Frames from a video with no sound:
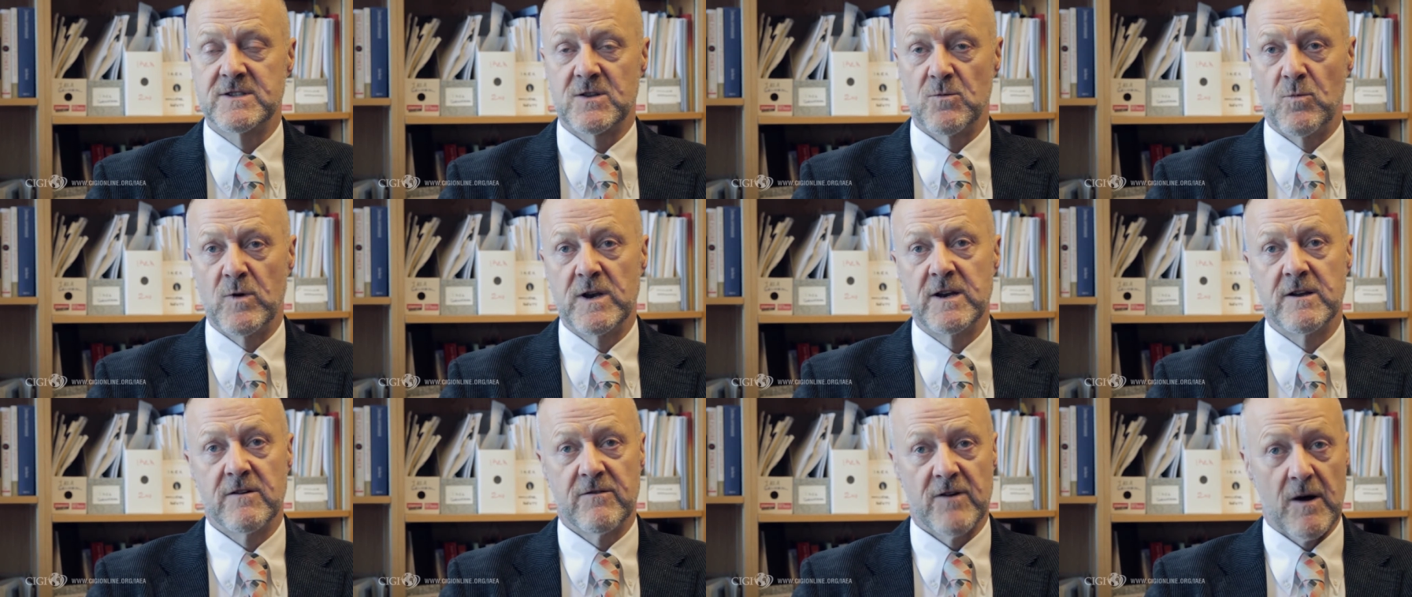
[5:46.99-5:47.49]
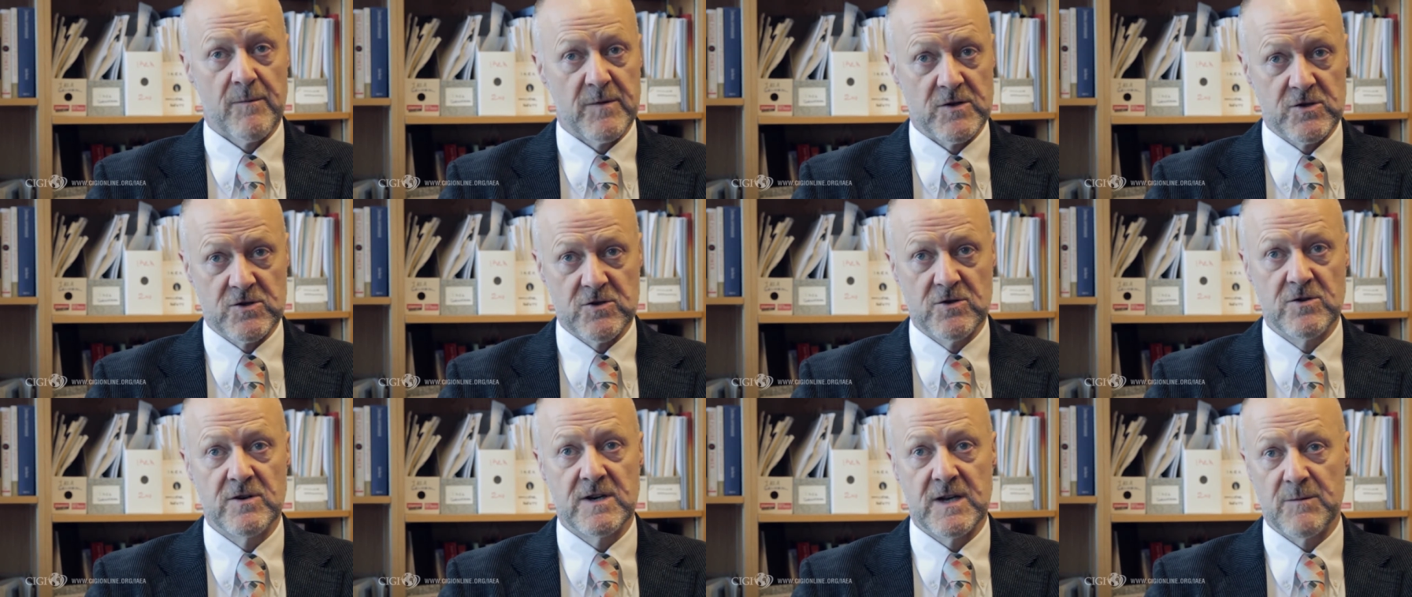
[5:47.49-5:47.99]
the window of
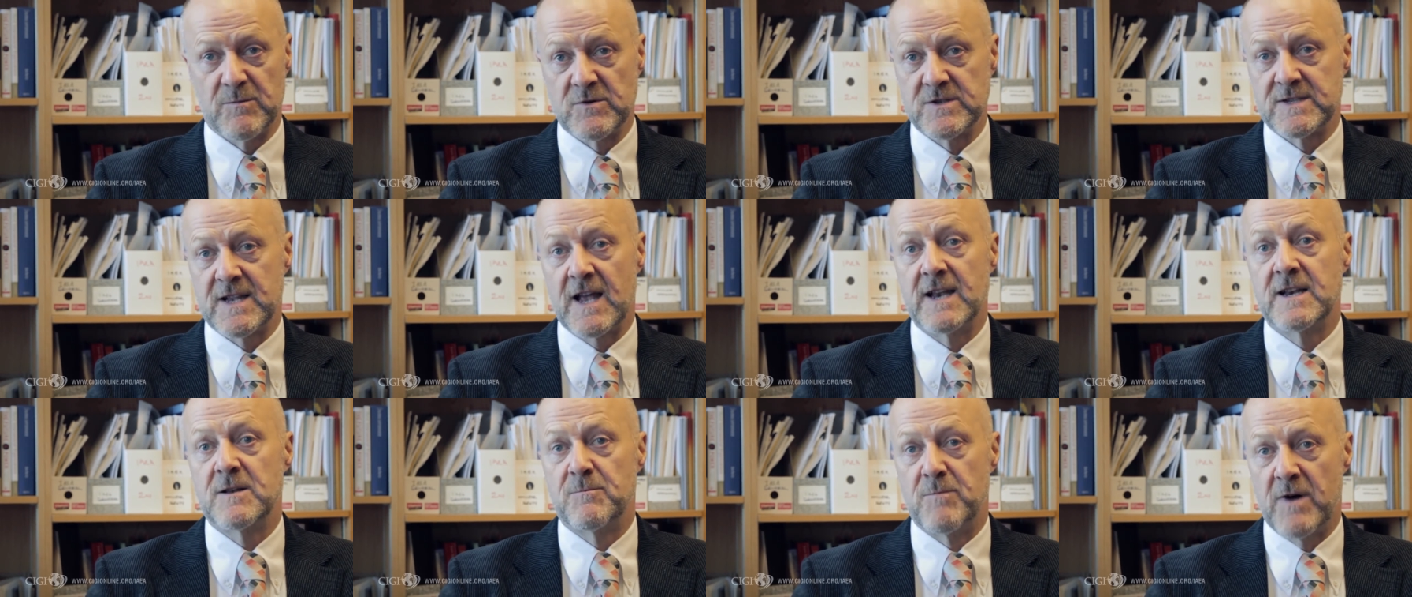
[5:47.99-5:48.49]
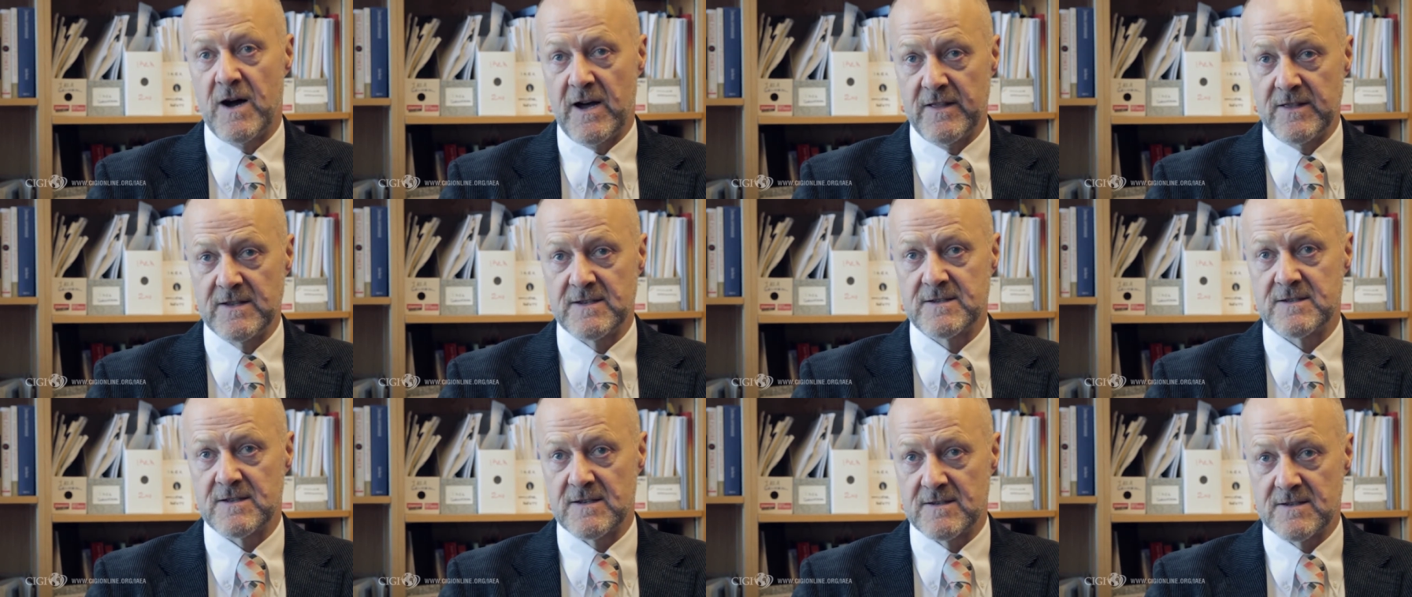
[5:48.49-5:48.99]
opportunity presented by
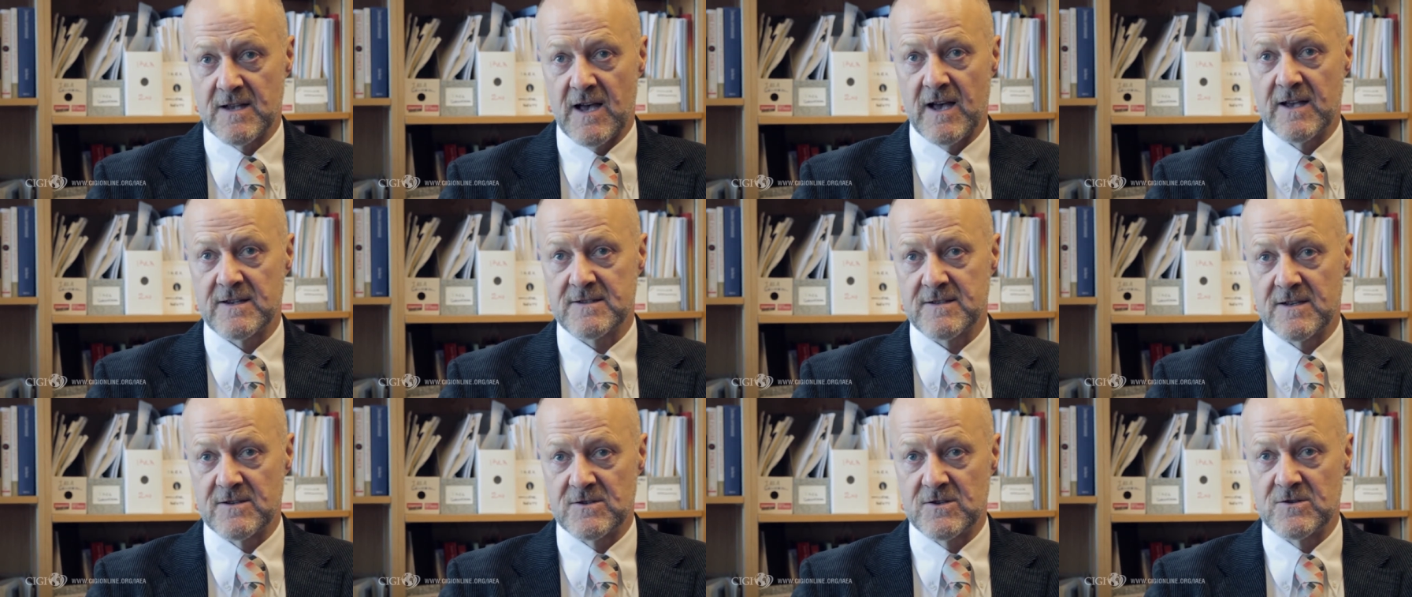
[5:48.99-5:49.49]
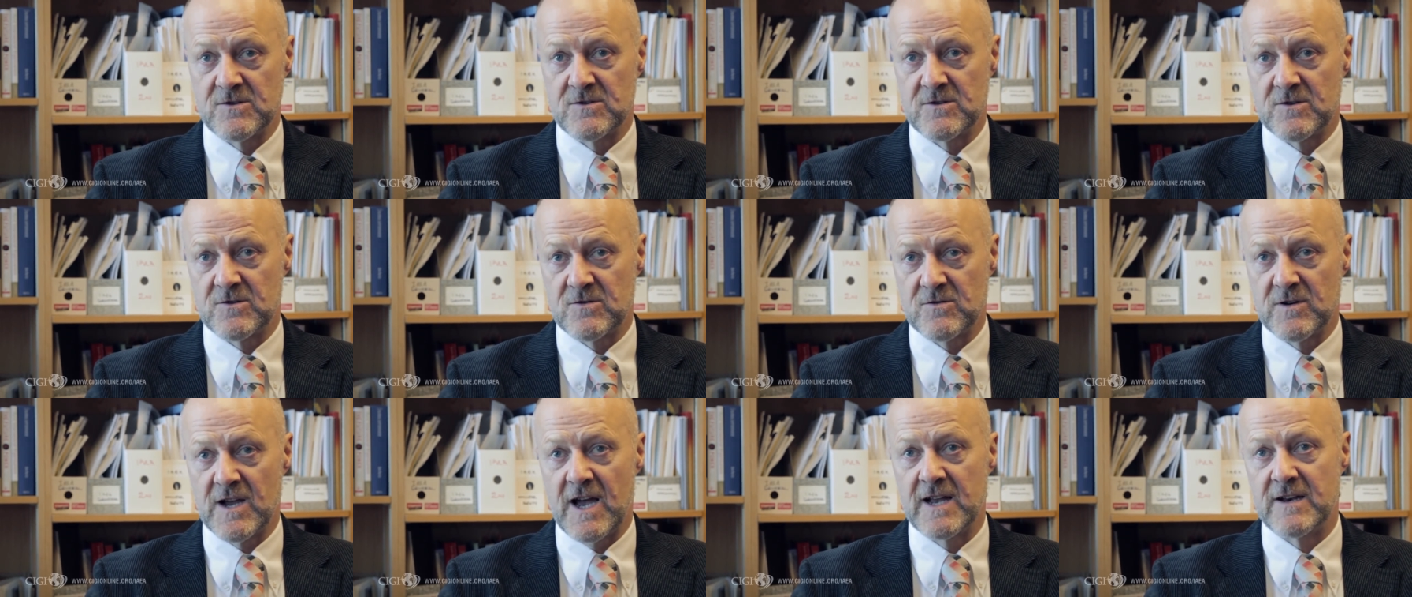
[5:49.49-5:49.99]
this disaster to
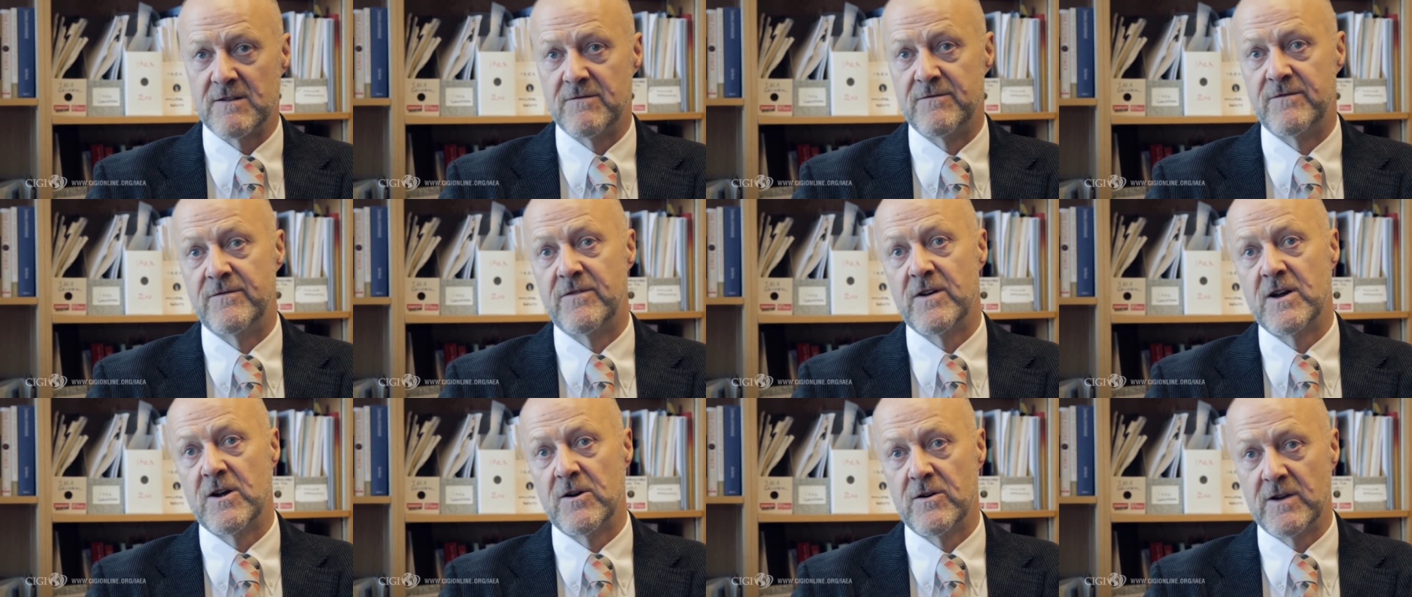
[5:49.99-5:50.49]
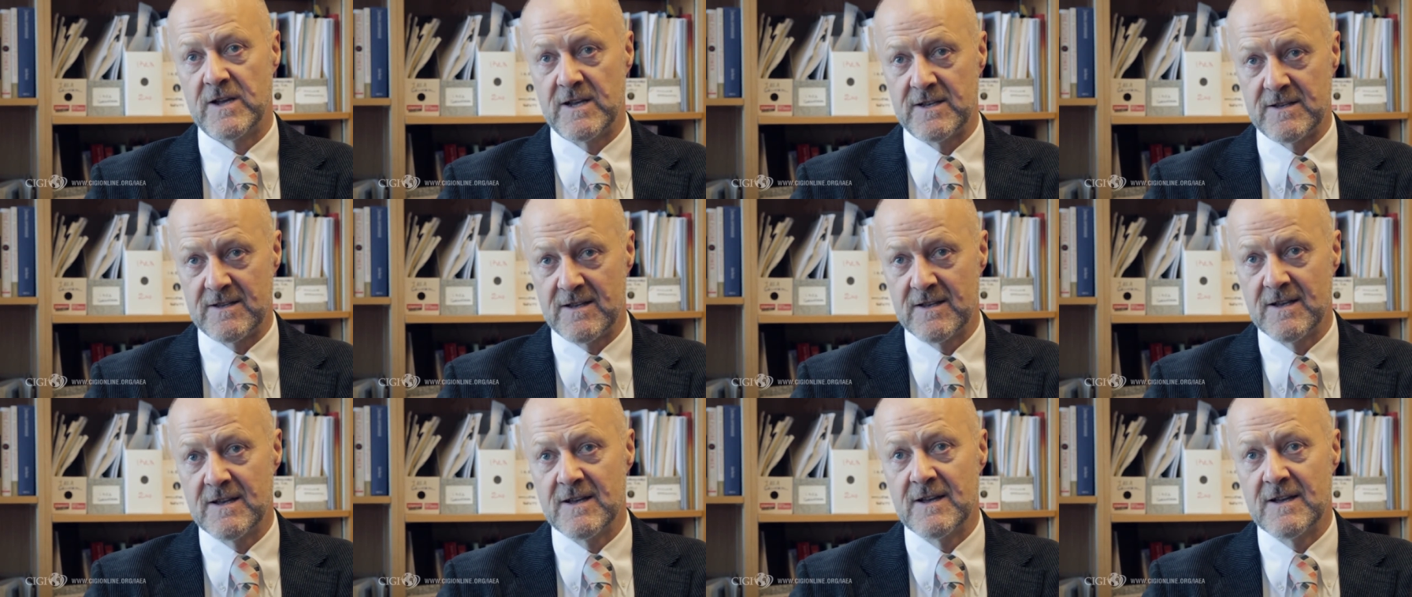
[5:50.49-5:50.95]
create a very